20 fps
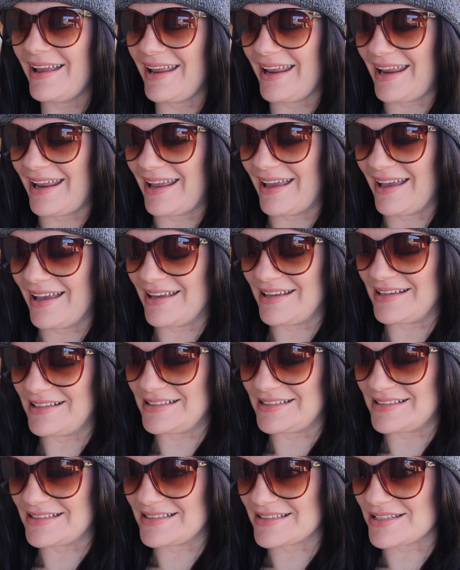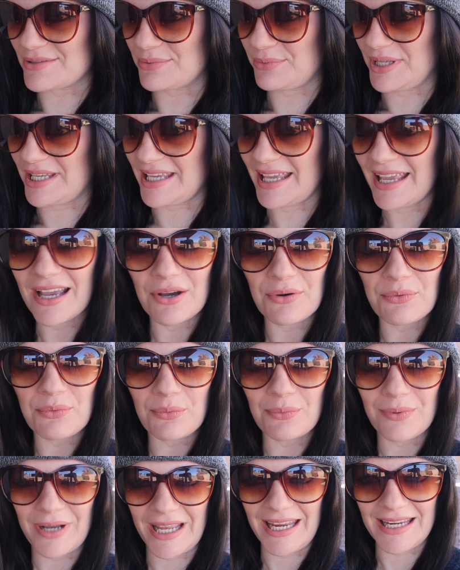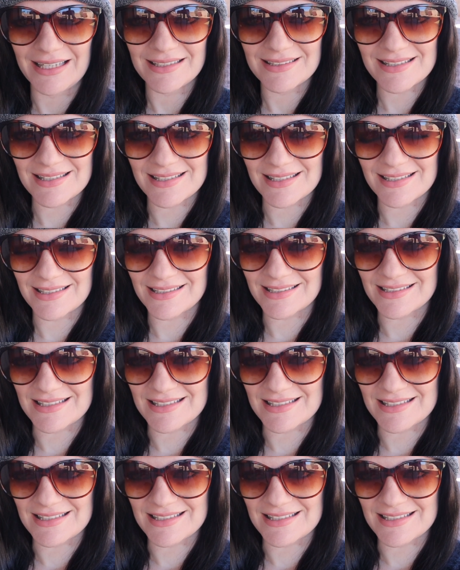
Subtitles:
and we can't wait